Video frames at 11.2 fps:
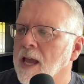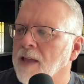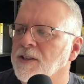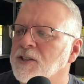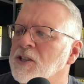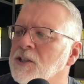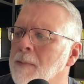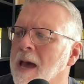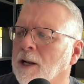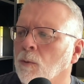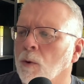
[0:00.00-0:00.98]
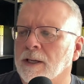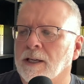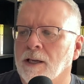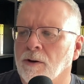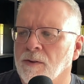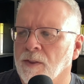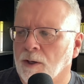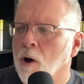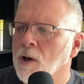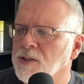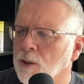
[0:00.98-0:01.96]
and the systematic working out of the
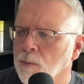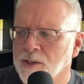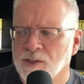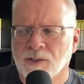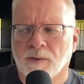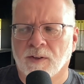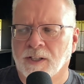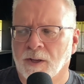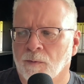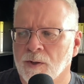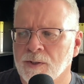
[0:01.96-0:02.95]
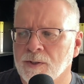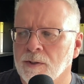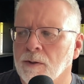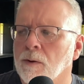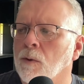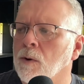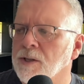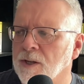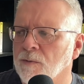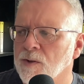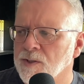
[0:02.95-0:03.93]
consequences of a difference or
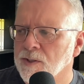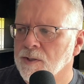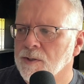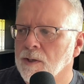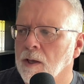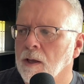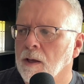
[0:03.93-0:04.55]
differences,